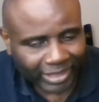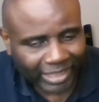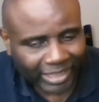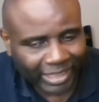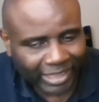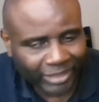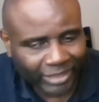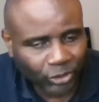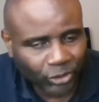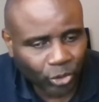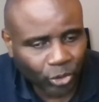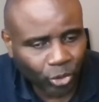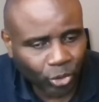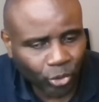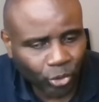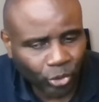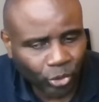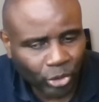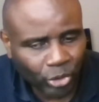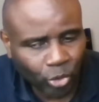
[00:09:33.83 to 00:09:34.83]
And
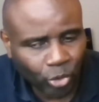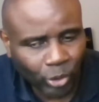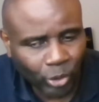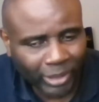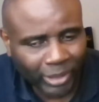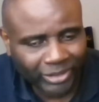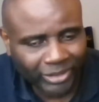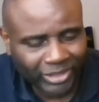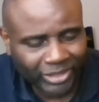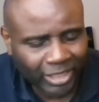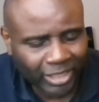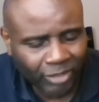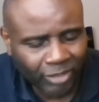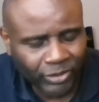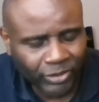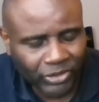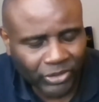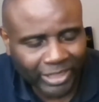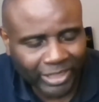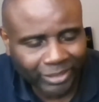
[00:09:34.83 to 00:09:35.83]
so the whole idea of
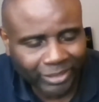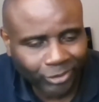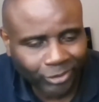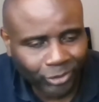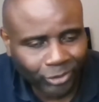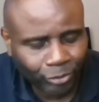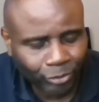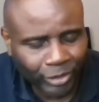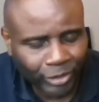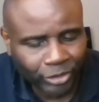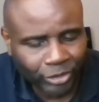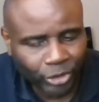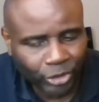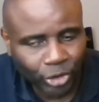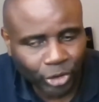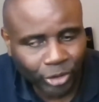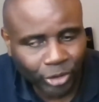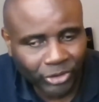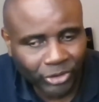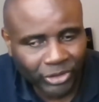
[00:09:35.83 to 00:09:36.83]
a sightless friendly
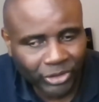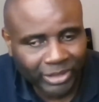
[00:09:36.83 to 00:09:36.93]
church